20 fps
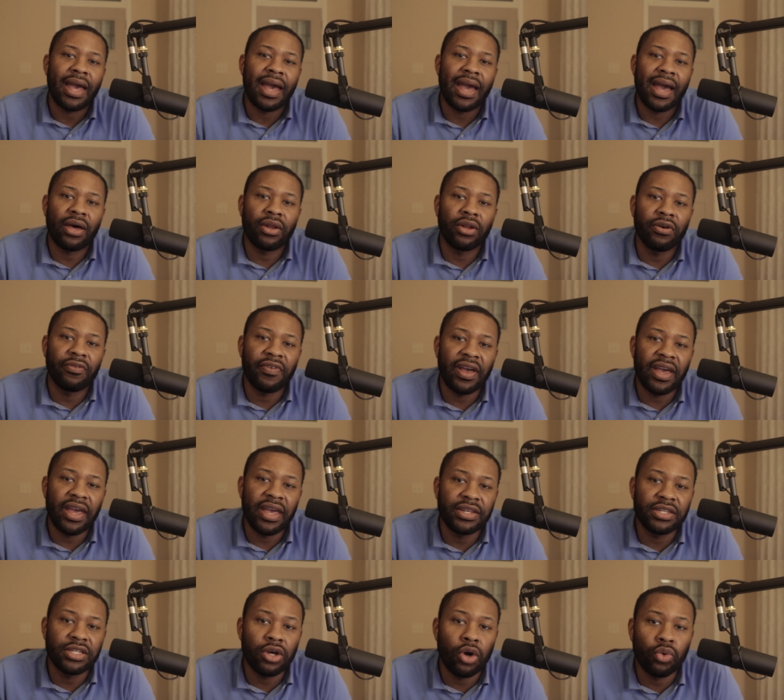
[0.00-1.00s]
out of
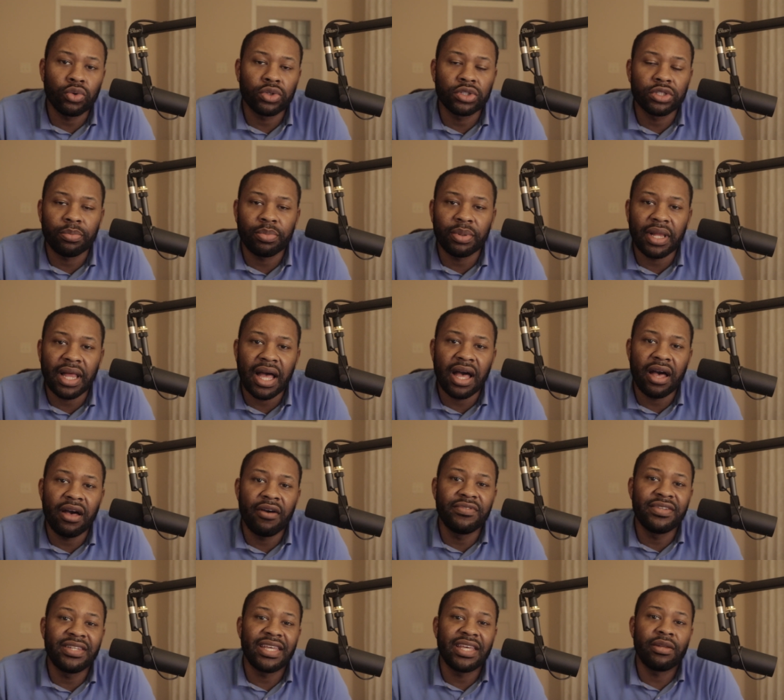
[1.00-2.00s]
a total supply
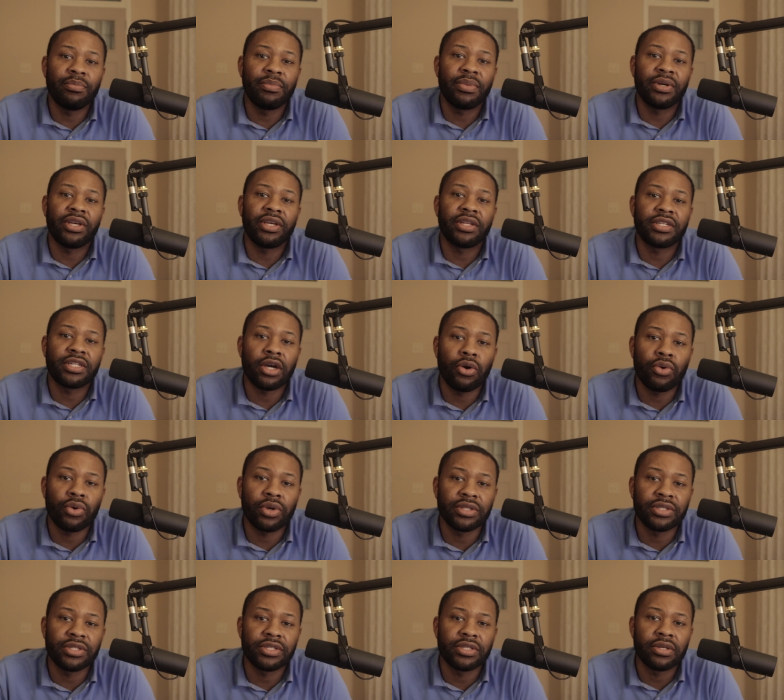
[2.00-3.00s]
of 10 billion
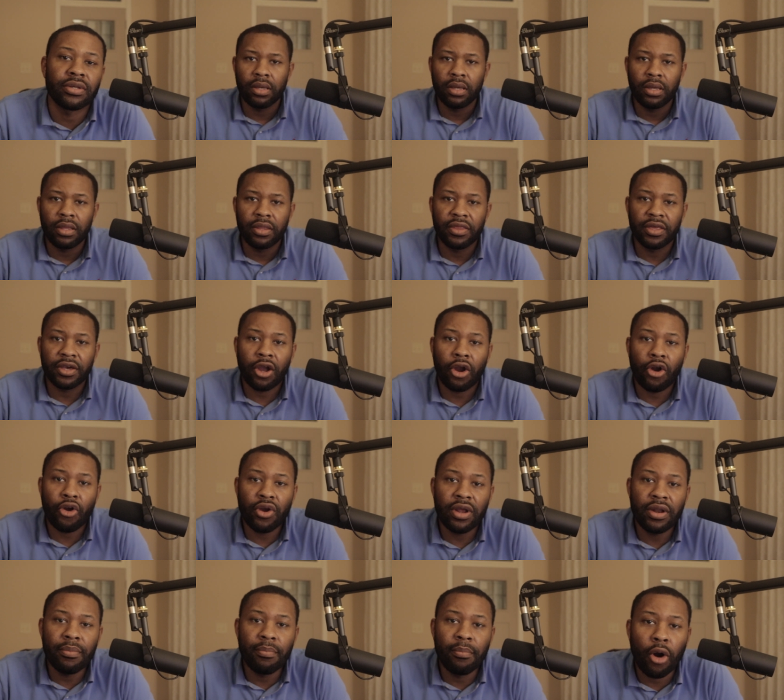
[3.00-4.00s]
tokens. The
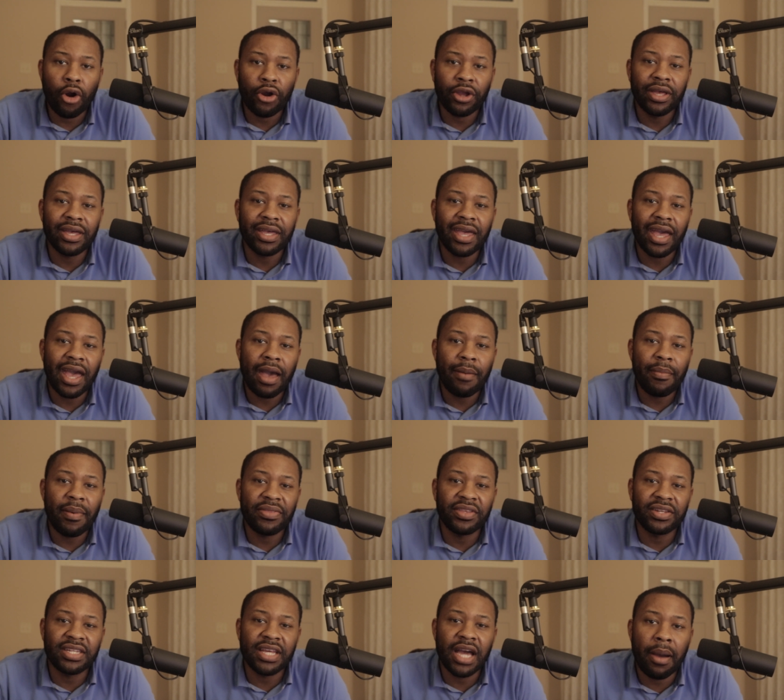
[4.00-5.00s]
current market cap
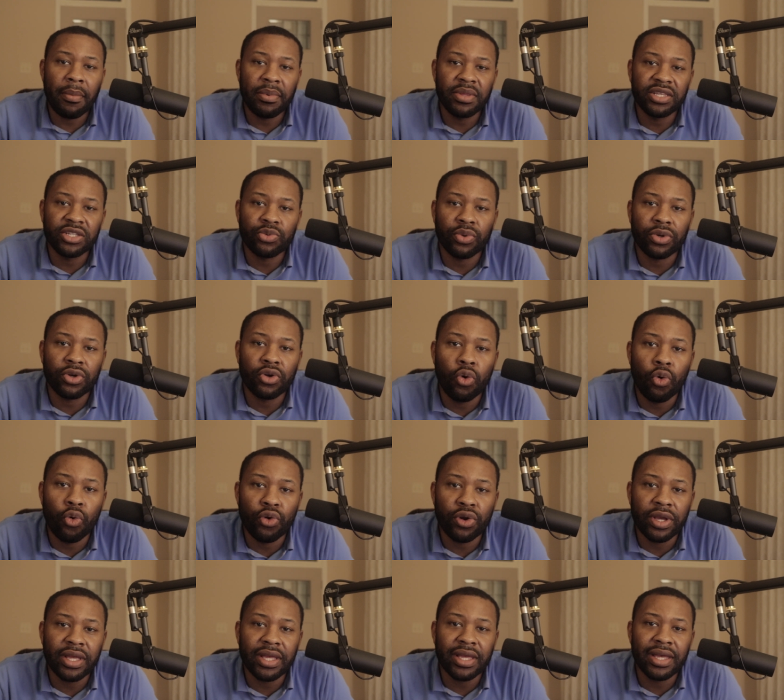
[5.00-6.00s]
at the time of this
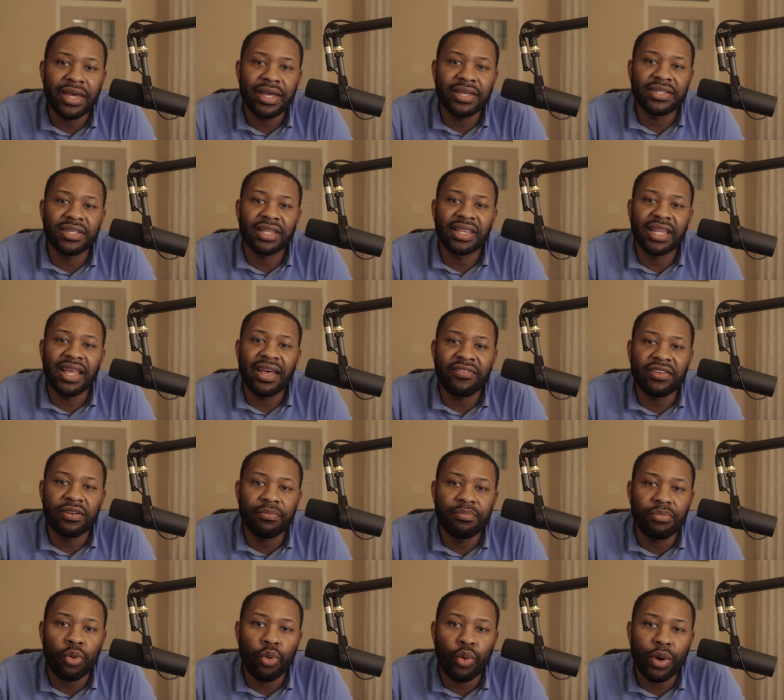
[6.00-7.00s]
recording is
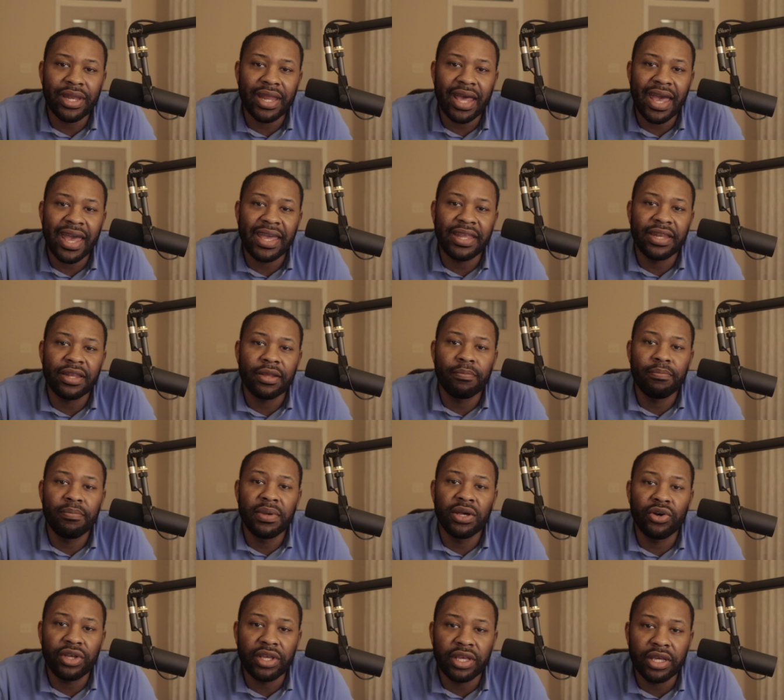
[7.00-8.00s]
11.8
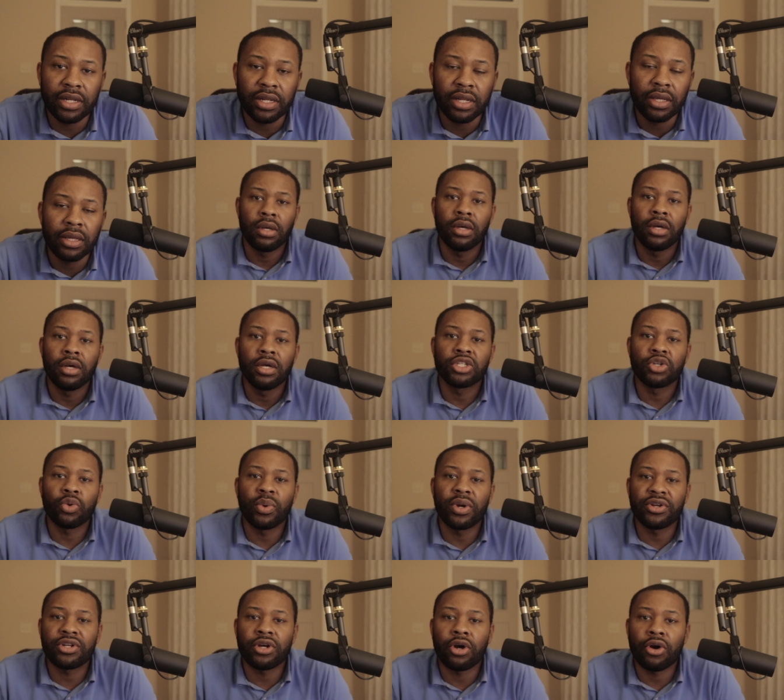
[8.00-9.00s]
million. So
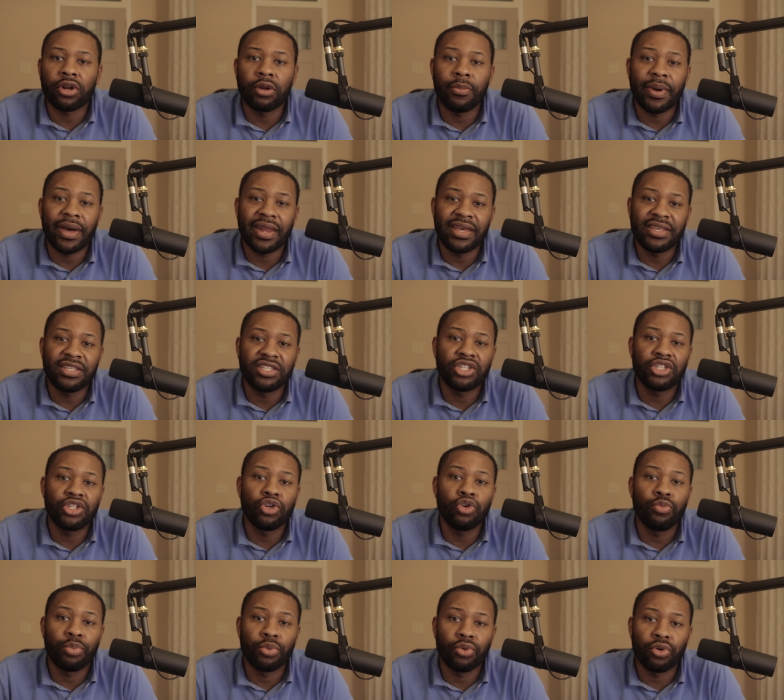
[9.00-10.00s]
we're talking about a
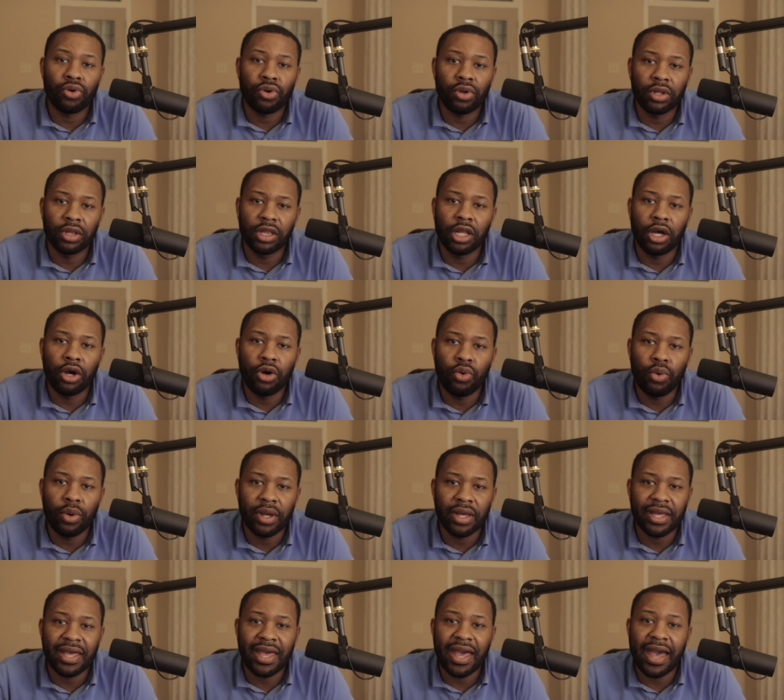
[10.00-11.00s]
super low
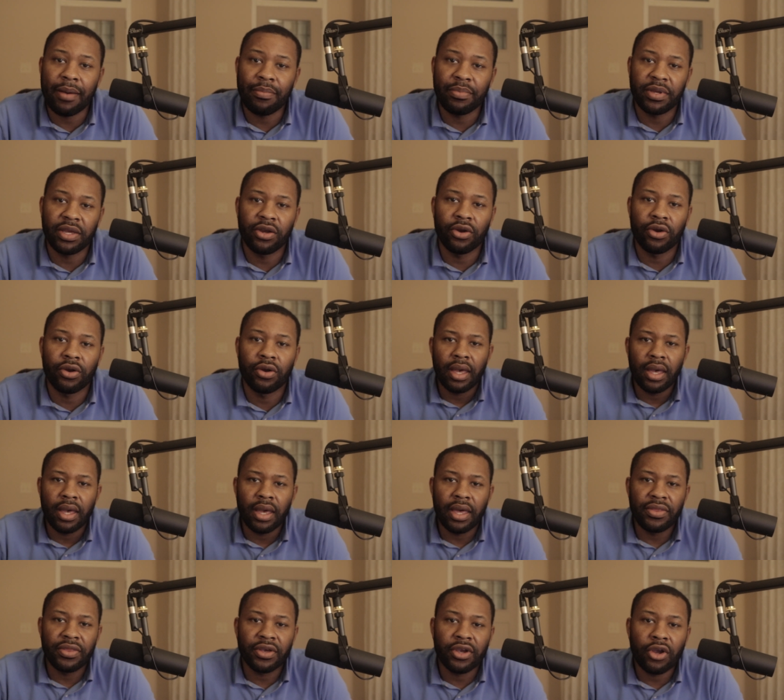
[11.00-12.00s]
cap here.
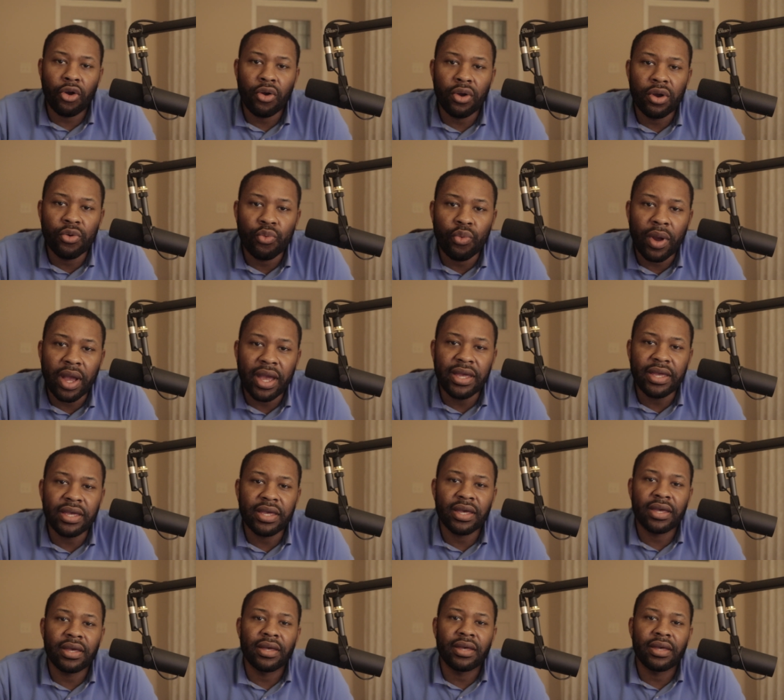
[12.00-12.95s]
And the current rank